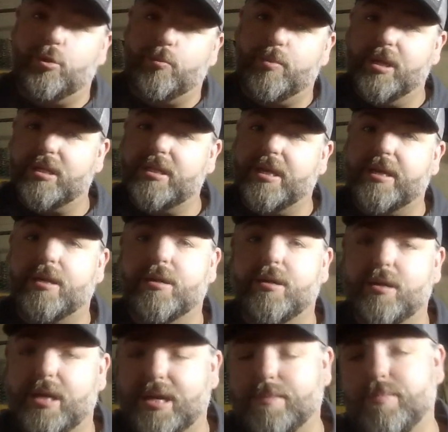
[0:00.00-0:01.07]
big tire
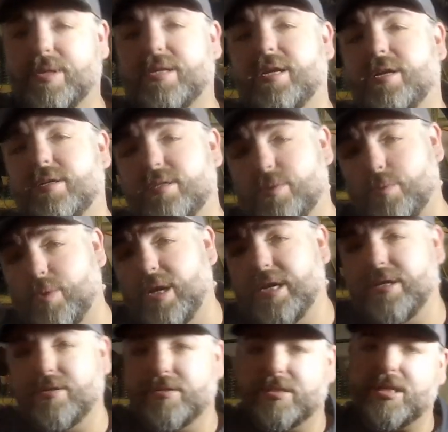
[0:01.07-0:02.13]
and big tire to
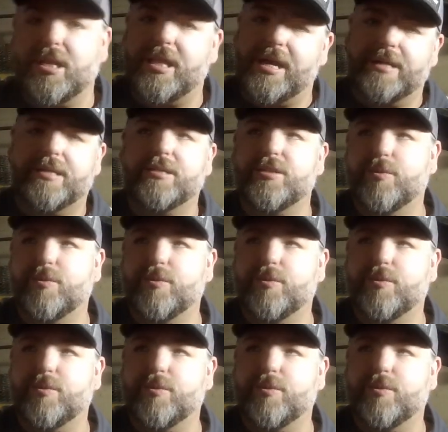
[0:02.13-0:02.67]
radials a lot easier.